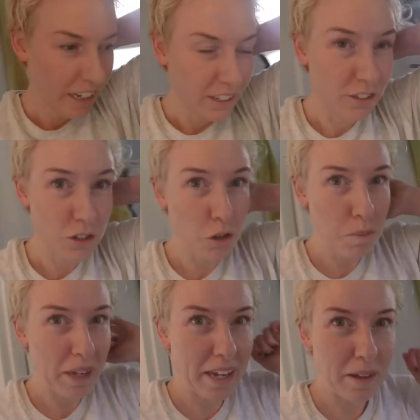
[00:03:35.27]
It's 2
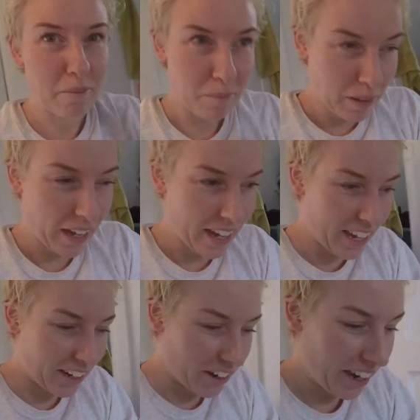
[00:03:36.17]
p.m.
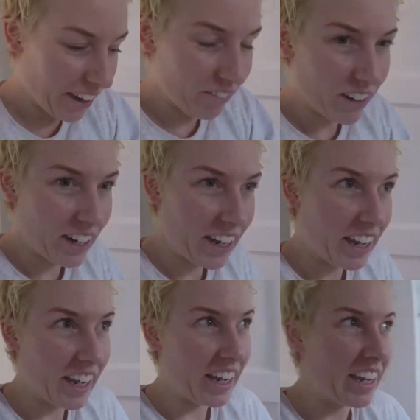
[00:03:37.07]
and I haven't
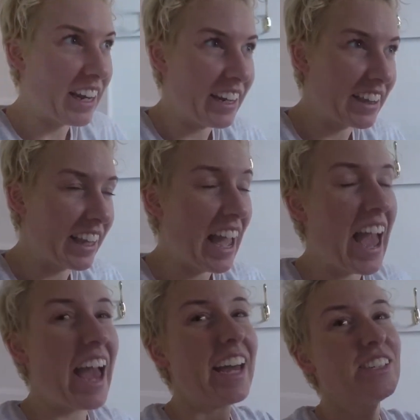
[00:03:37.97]
eaten anything.
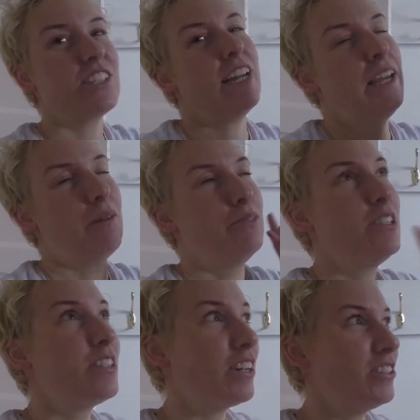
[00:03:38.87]
Actually, I'm
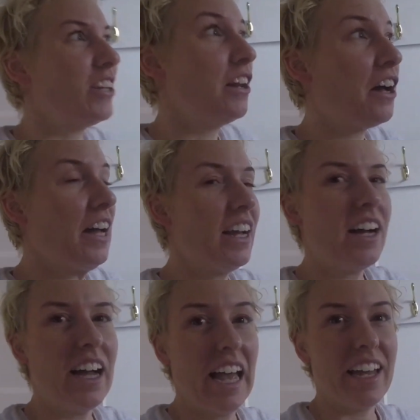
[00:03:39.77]
such a
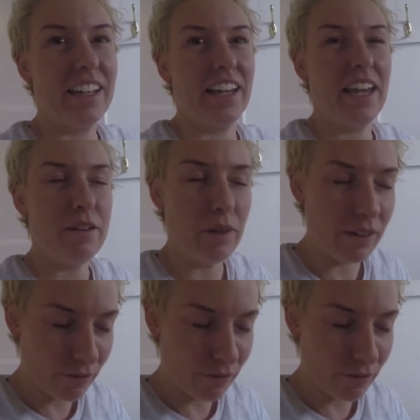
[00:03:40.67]
liar. I had a kiwi